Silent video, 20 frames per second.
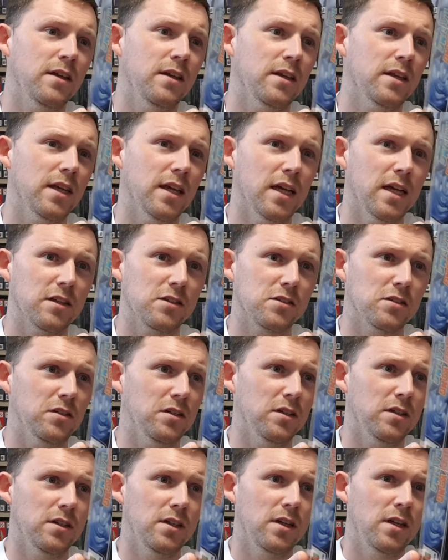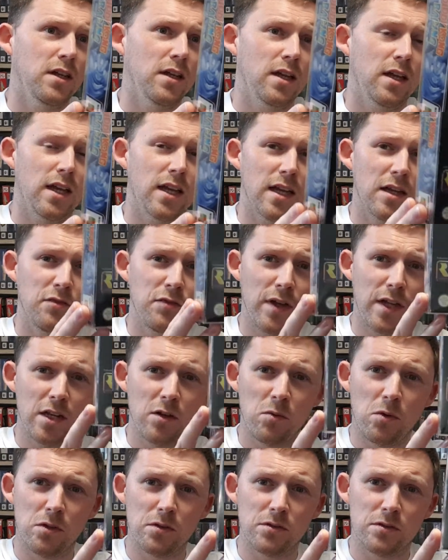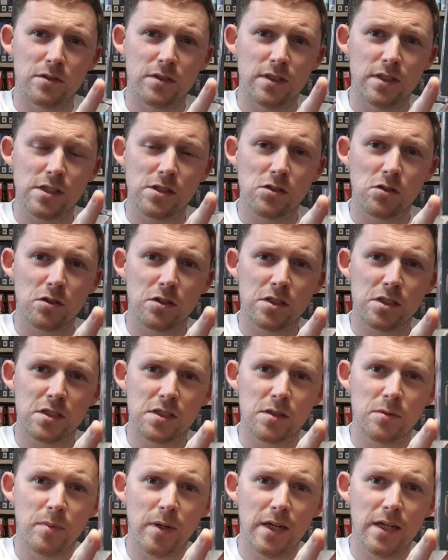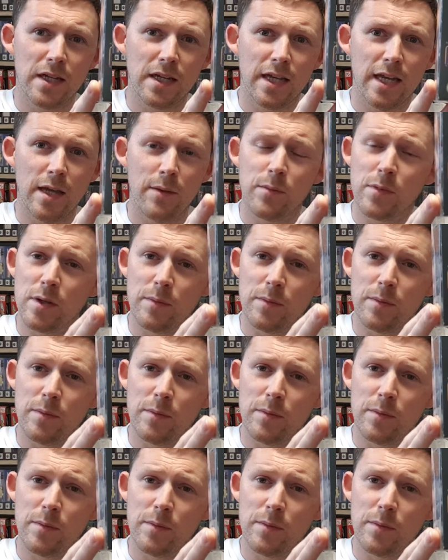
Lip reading: Yeah, so if anyone is looking to buy a game,